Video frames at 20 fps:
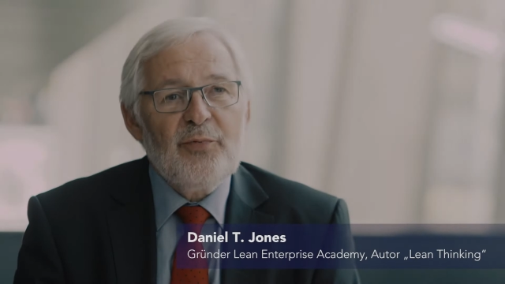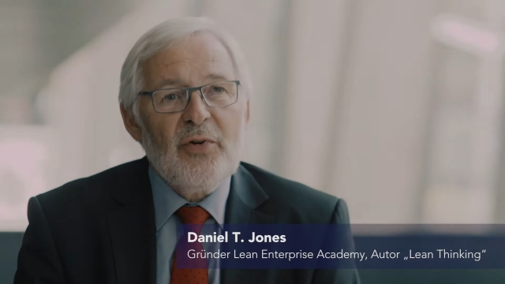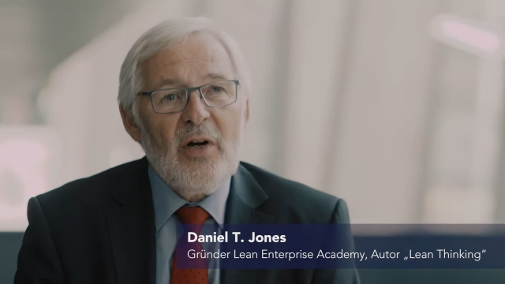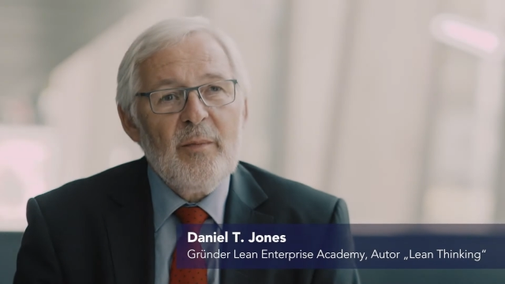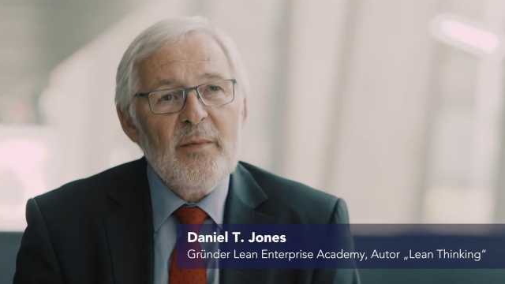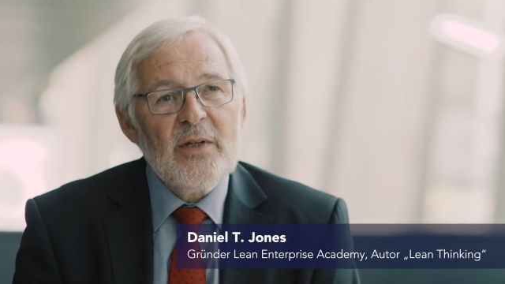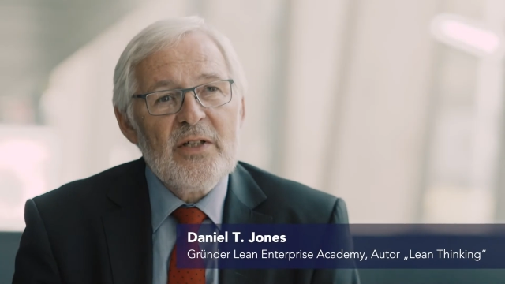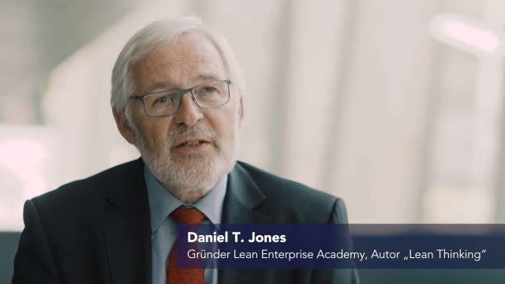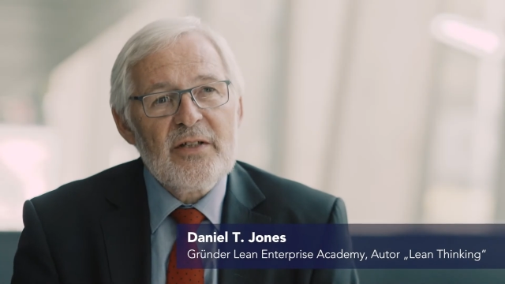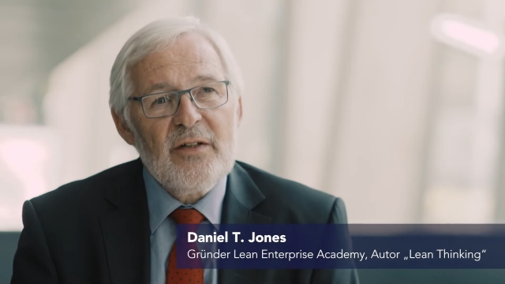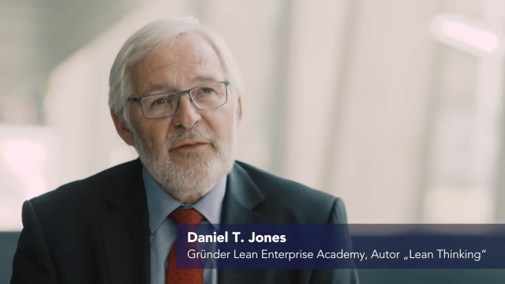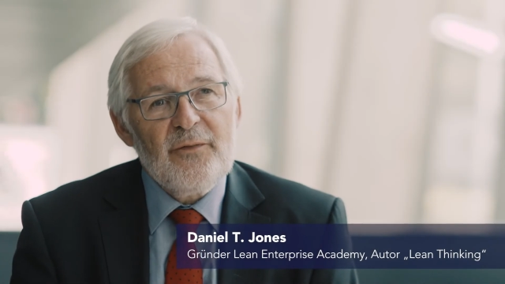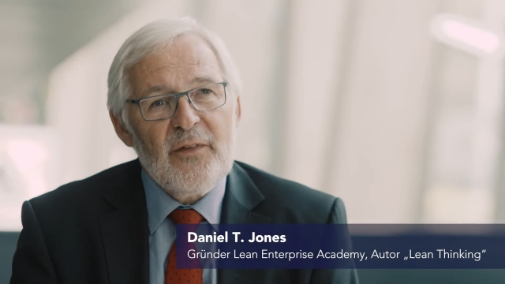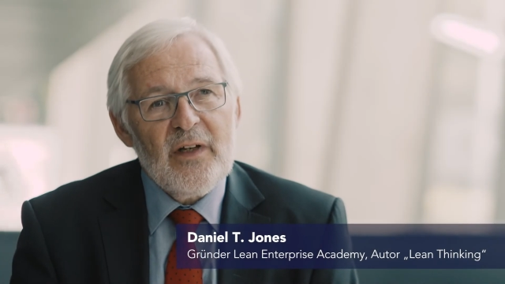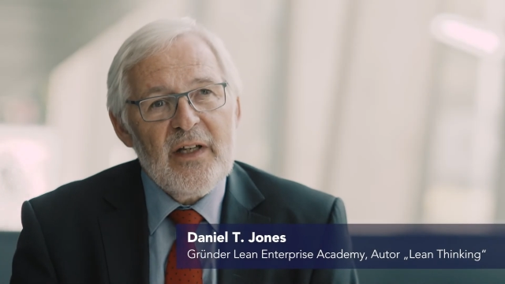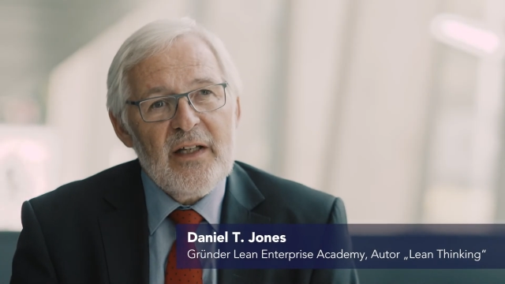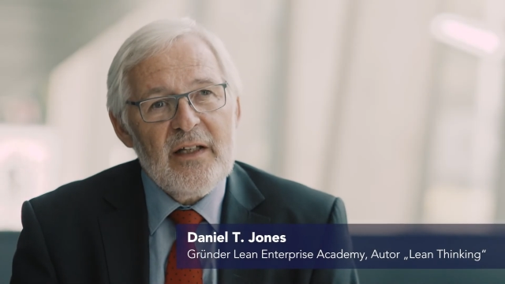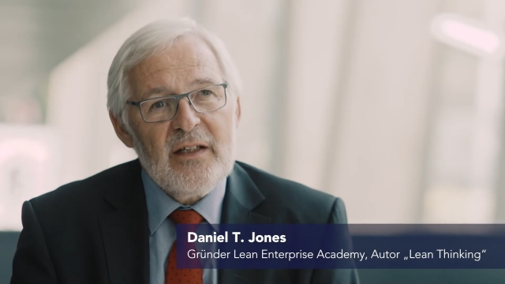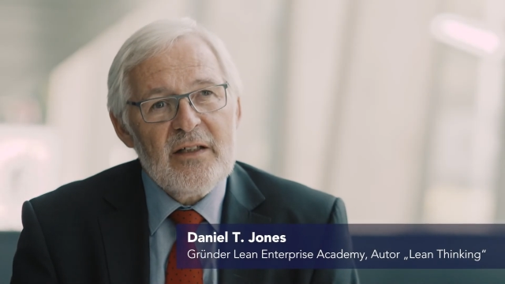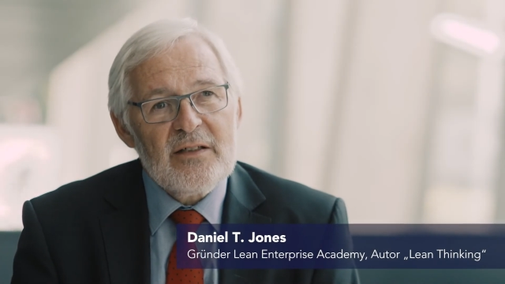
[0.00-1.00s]
promise of
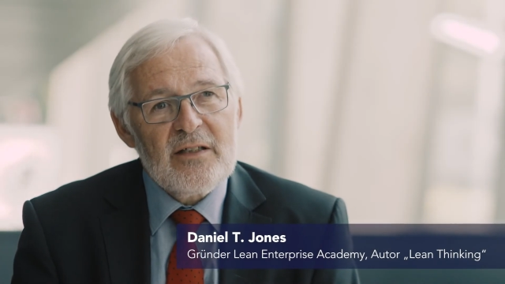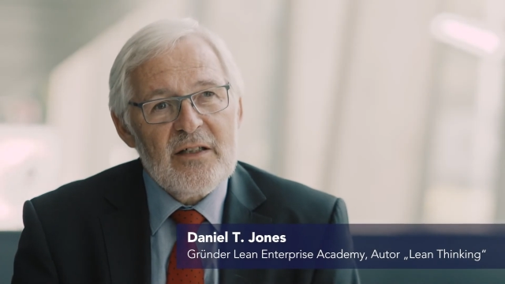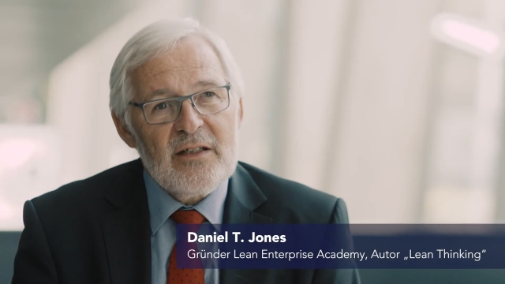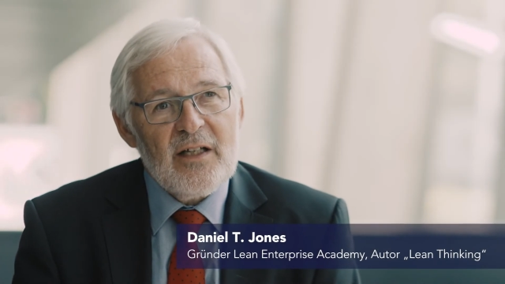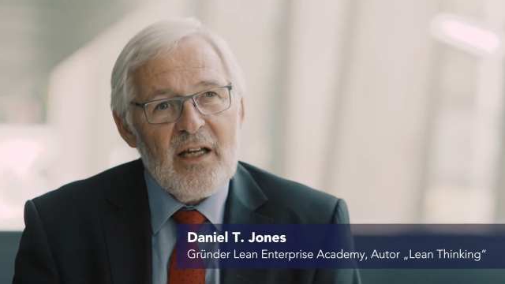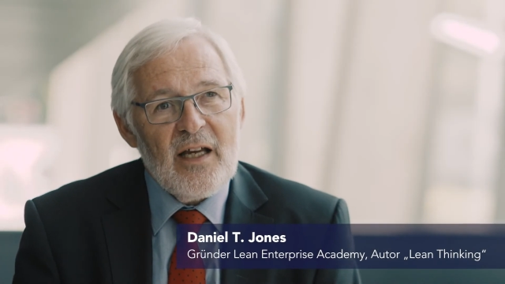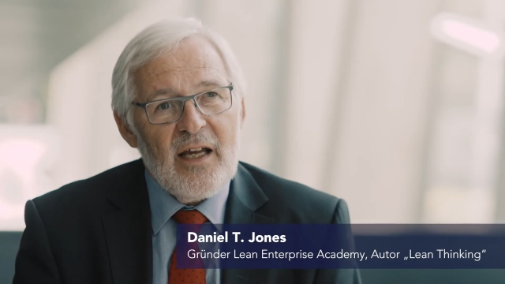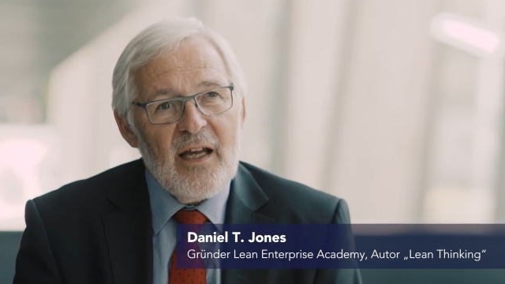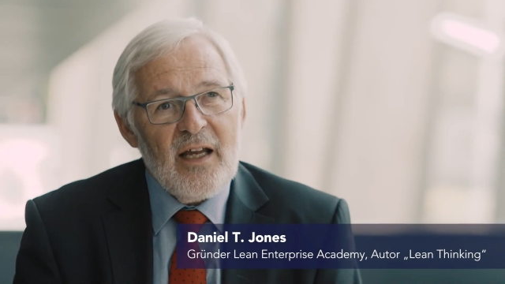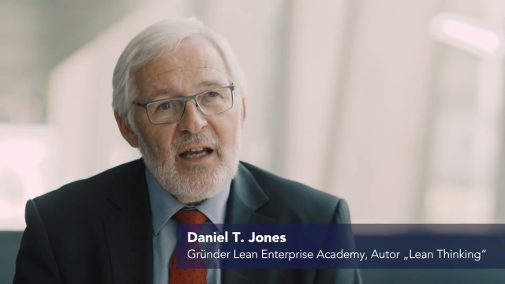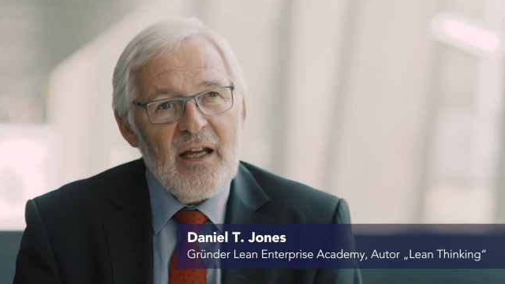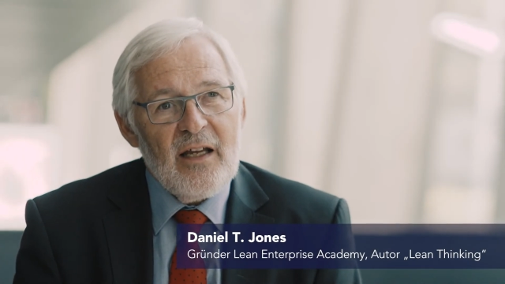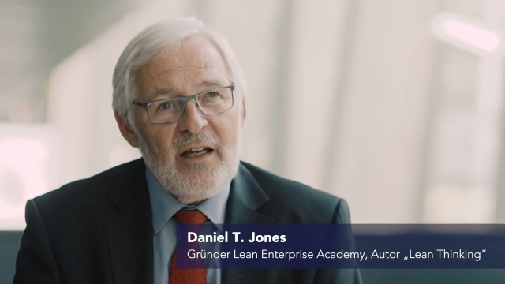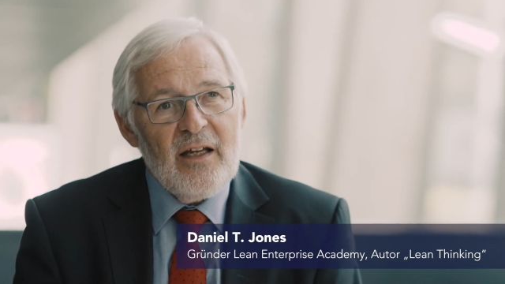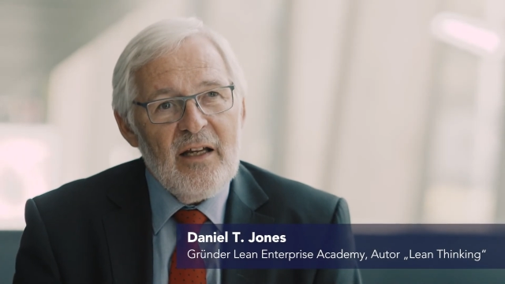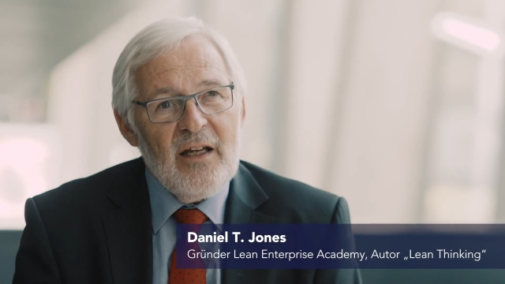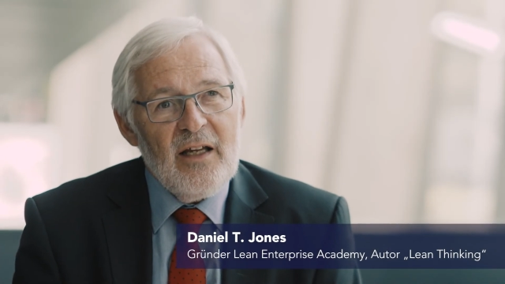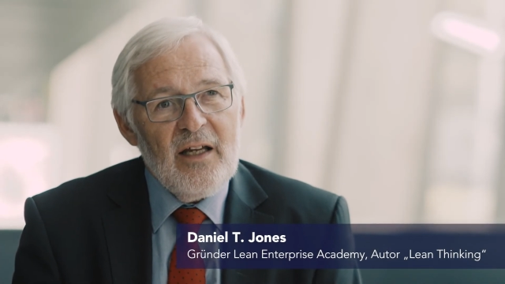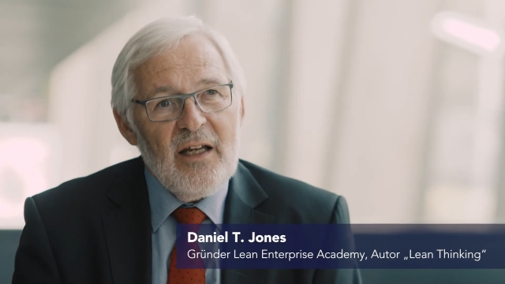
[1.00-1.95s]
Lean today